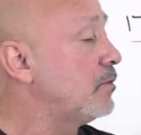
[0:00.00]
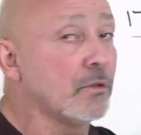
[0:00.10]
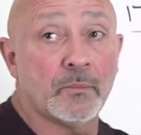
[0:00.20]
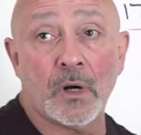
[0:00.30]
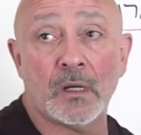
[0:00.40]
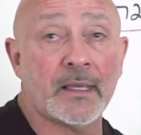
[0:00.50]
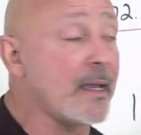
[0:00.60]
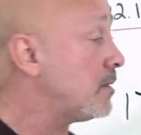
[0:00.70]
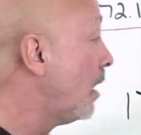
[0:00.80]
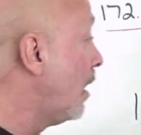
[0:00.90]
gives you your
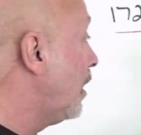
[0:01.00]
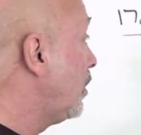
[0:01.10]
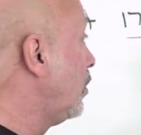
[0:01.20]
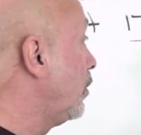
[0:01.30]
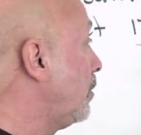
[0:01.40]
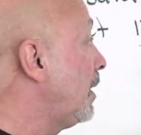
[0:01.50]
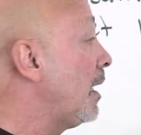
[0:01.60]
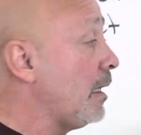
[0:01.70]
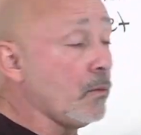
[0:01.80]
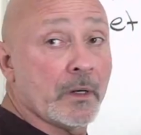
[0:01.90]
broadcast, you know your
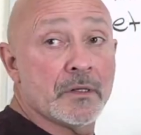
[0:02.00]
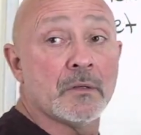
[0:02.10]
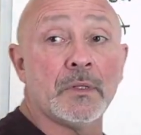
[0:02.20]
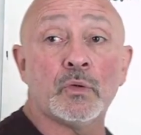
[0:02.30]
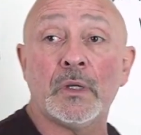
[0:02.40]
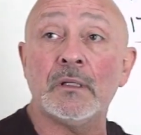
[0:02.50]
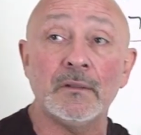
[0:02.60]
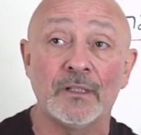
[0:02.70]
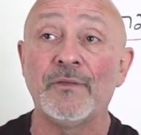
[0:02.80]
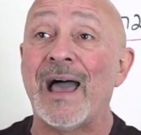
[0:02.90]
beginning, whatever's in
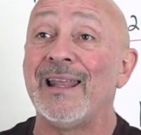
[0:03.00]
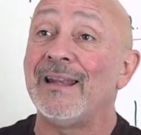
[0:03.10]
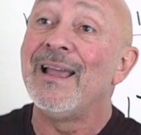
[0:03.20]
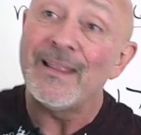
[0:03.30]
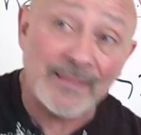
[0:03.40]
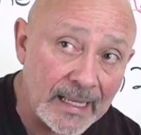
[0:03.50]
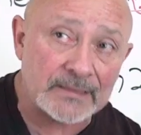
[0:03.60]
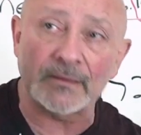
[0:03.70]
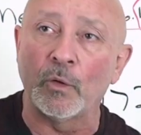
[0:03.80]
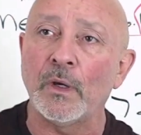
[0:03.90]
between is valid.
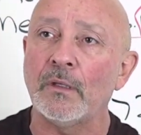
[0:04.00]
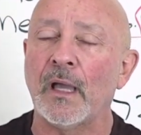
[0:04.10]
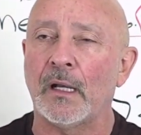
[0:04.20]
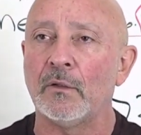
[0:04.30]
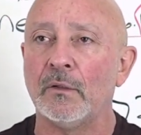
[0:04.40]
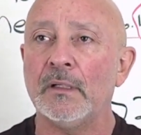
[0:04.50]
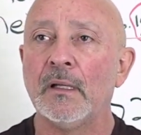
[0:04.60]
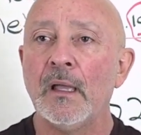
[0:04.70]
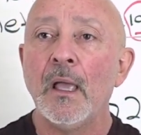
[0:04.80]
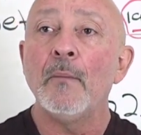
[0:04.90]
That's the way you got to do it.
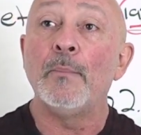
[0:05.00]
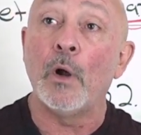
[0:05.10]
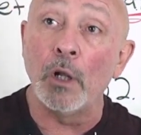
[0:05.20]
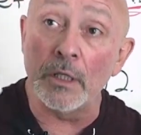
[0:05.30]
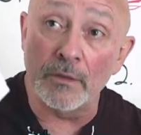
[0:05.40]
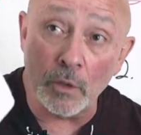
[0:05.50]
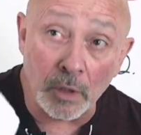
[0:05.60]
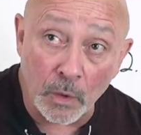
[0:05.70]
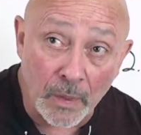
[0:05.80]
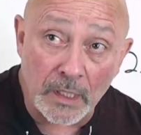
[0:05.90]
But the
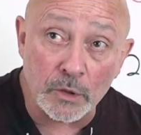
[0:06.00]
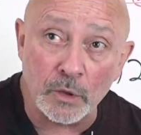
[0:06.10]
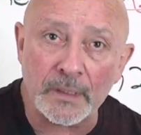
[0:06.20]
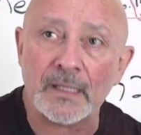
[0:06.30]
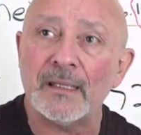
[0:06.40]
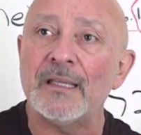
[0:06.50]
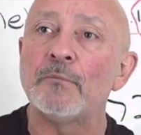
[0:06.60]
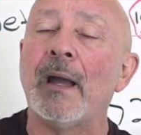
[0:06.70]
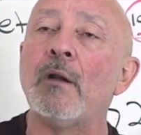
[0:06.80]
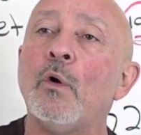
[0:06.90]
only way you do it is
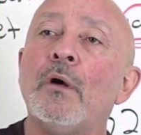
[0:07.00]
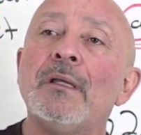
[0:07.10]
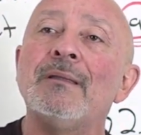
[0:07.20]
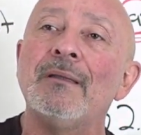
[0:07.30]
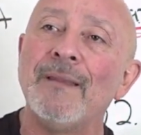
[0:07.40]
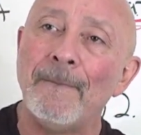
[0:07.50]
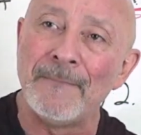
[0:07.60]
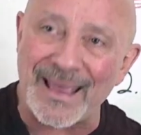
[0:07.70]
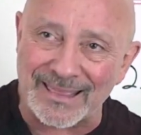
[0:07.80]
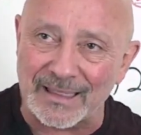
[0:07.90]
by knowing the
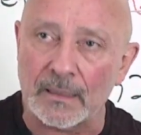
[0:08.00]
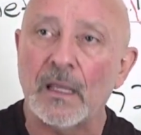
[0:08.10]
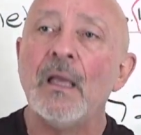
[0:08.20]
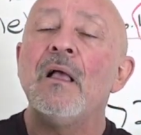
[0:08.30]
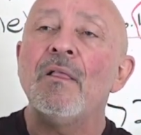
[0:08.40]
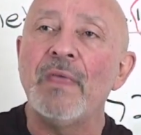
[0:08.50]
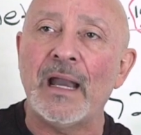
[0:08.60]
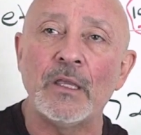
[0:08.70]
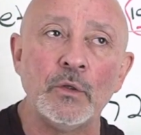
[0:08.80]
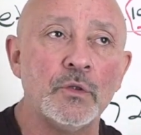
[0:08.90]
method that
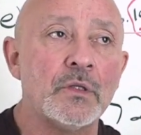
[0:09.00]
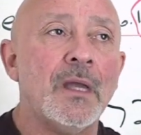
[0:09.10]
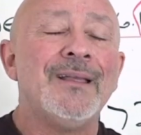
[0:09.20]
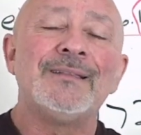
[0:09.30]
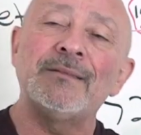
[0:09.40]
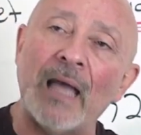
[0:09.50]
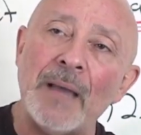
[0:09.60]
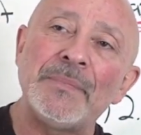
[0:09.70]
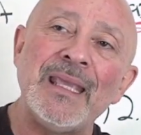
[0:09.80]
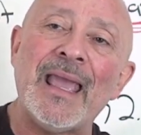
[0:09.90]
I use.
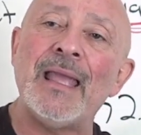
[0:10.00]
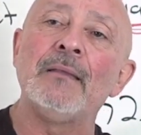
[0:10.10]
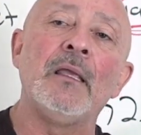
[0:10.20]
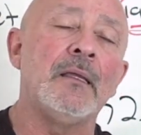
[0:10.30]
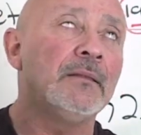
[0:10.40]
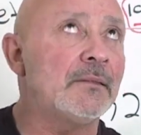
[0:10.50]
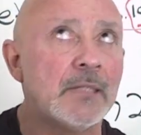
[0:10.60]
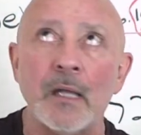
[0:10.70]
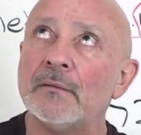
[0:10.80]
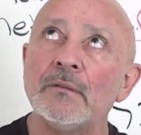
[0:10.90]
Stop the ending,
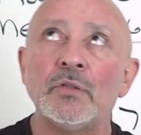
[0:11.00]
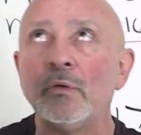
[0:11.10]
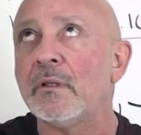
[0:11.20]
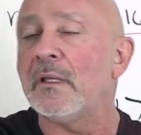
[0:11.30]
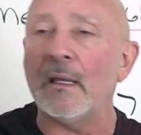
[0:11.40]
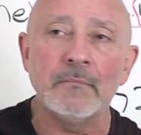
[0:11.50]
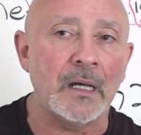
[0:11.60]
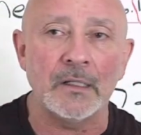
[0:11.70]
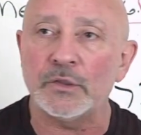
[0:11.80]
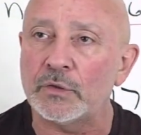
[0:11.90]
stop the 2 to the n
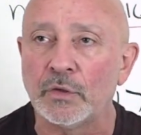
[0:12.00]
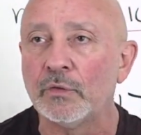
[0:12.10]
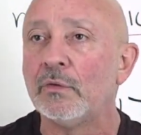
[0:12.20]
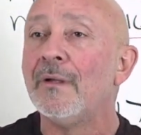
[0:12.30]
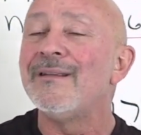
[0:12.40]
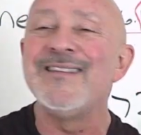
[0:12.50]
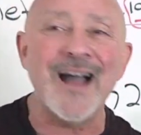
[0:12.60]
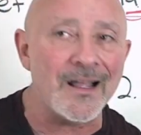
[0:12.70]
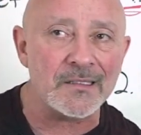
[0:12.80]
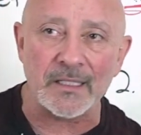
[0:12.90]
minus 2
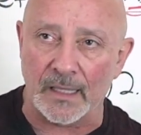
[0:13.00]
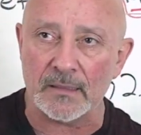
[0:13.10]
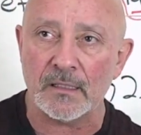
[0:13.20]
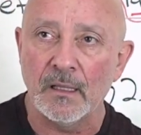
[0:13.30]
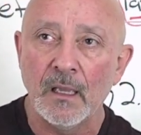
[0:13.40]
nonsense.